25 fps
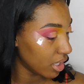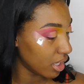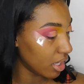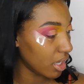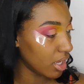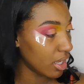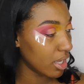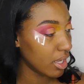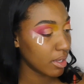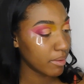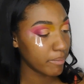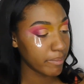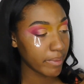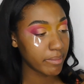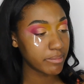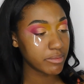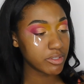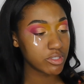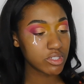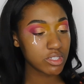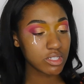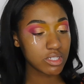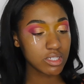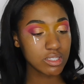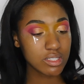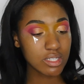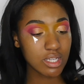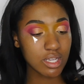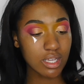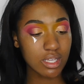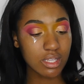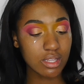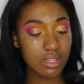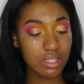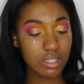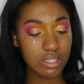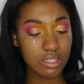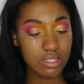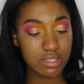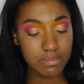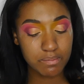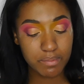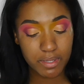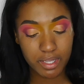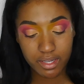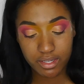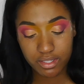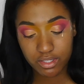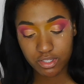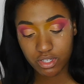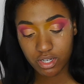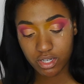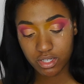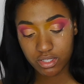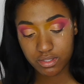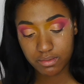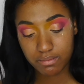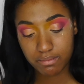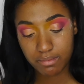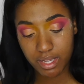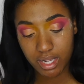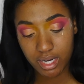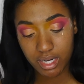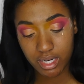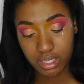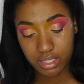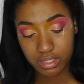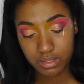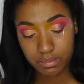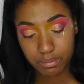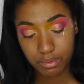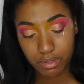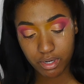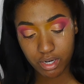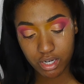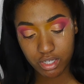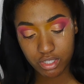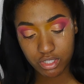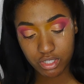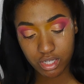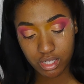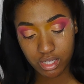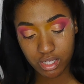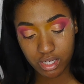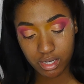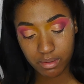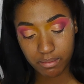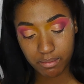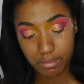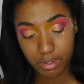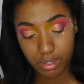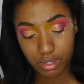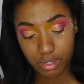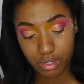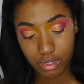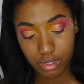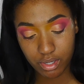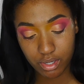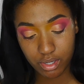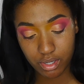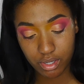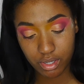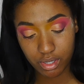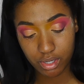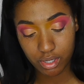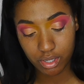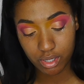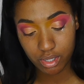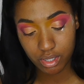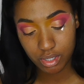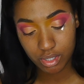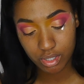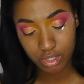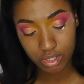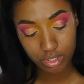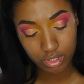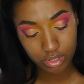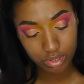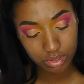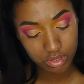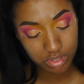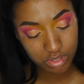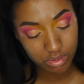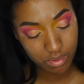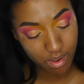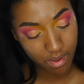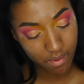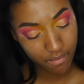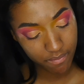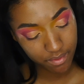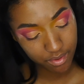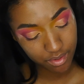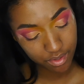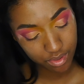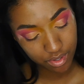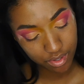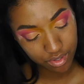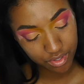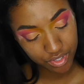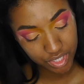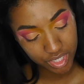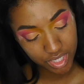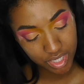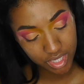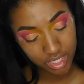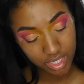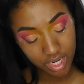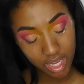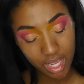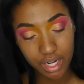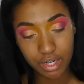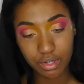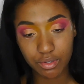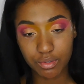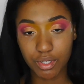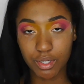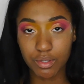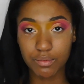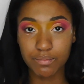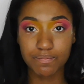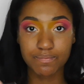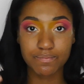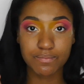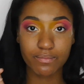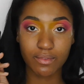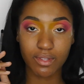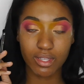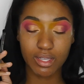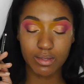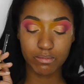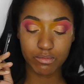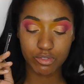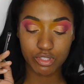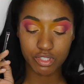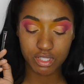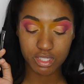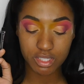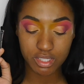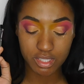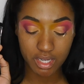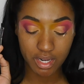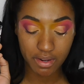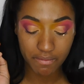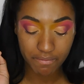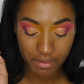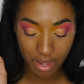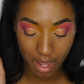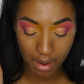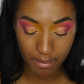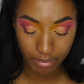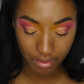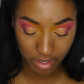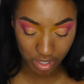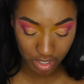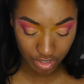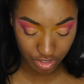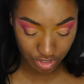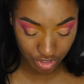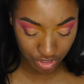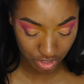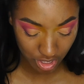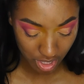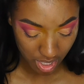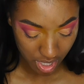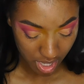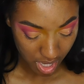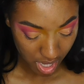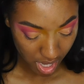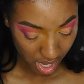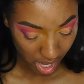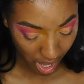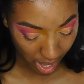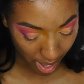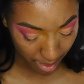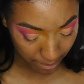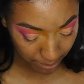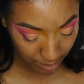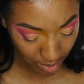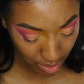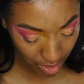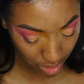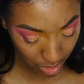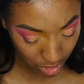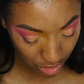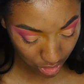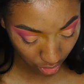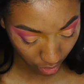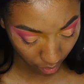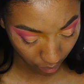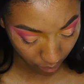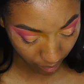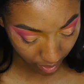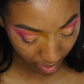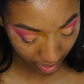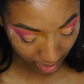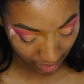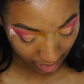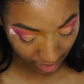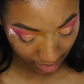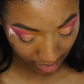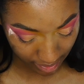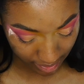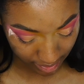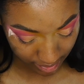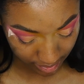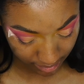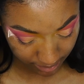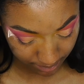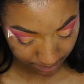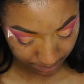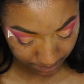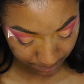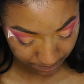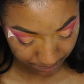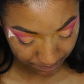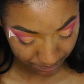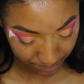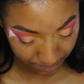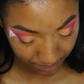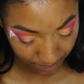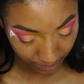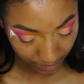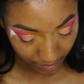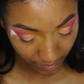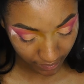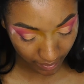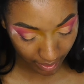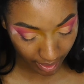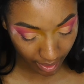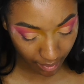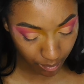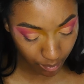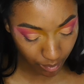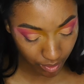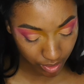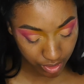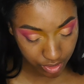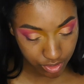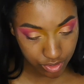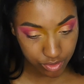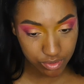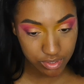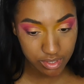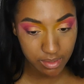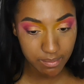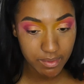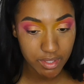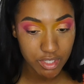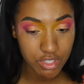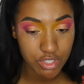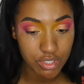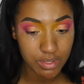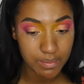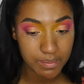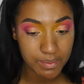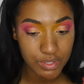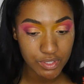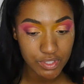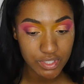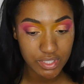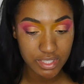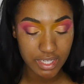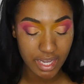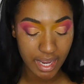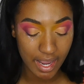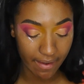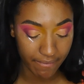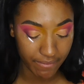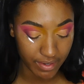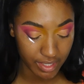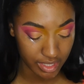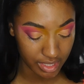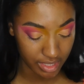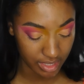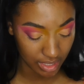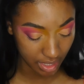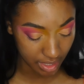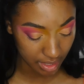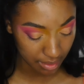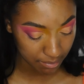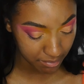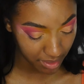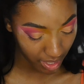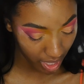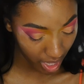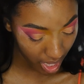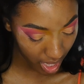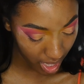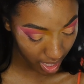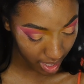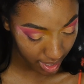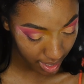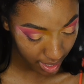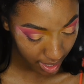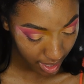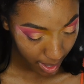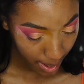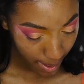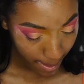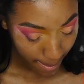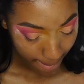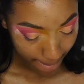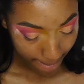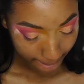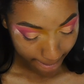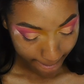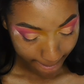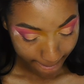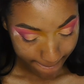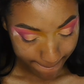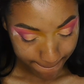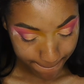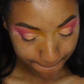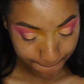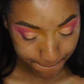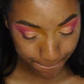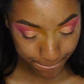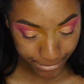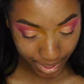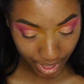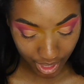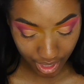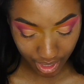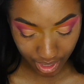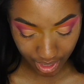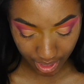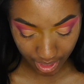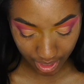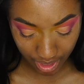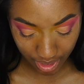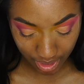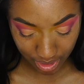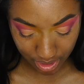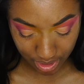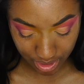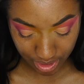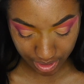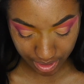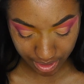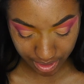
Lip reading: I'm just going to take this BH Cosmetics brush in the number 12 or 13. I don't know. I'm just going to take a flat brush. I'm going to go in, like I want to do some of the shimmers because I haven't done them yet. But,